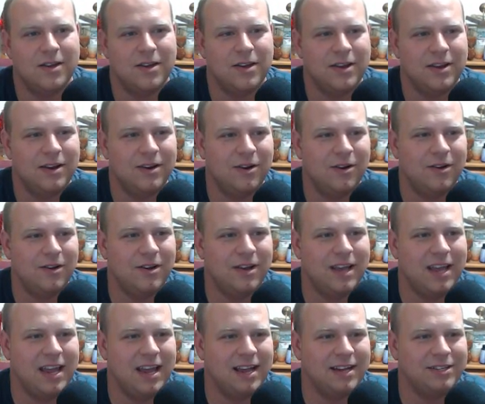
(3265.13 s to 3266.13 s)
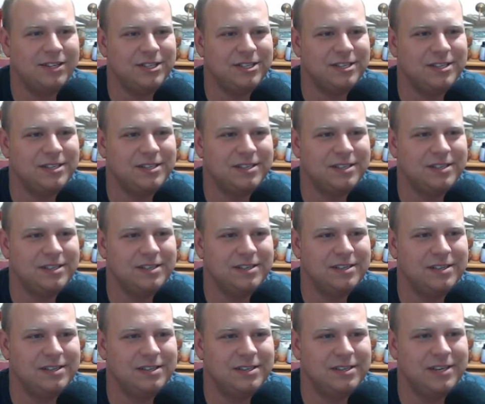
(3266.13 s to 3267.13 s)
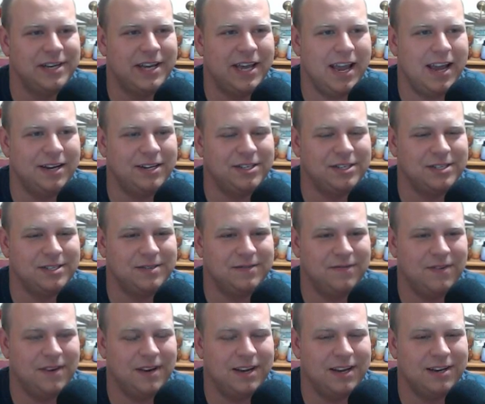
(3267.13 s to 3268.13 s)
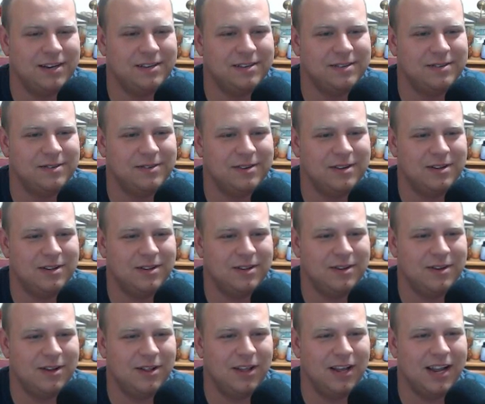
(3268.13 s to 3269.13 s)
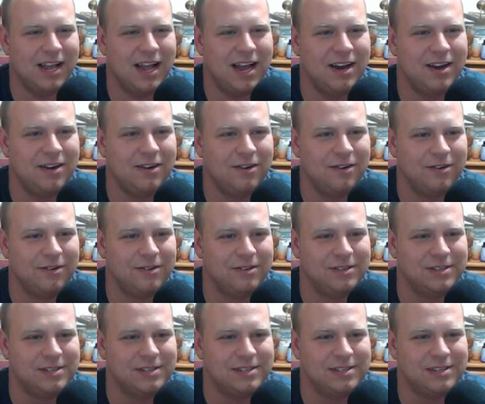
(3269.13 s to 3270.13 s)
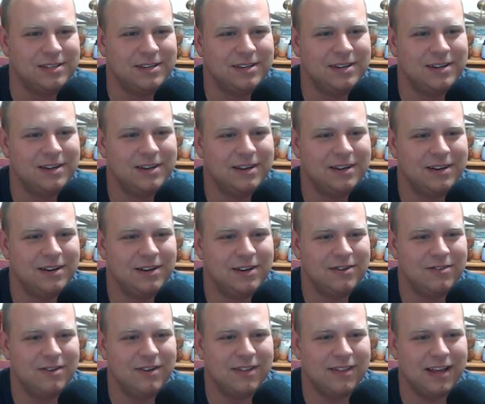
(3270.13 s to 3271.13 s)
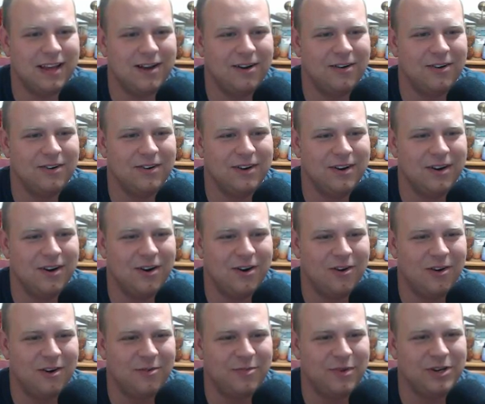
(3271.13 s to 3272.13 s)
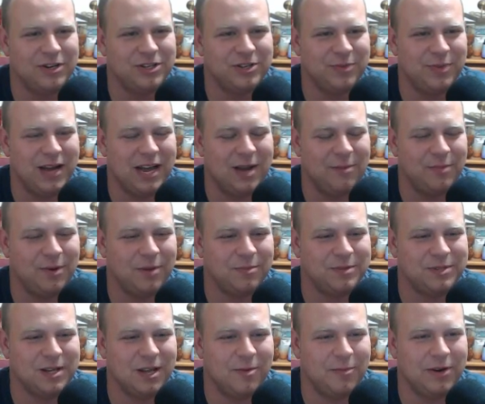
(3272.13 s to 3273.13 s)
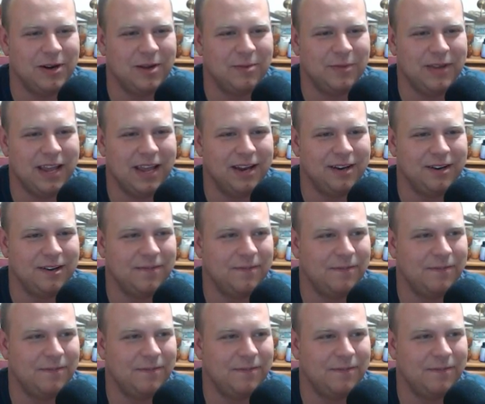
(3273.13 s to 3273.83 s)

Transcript: You know, you can't just fucking click on nudes without, a bunch of pop-ups coming up, can you?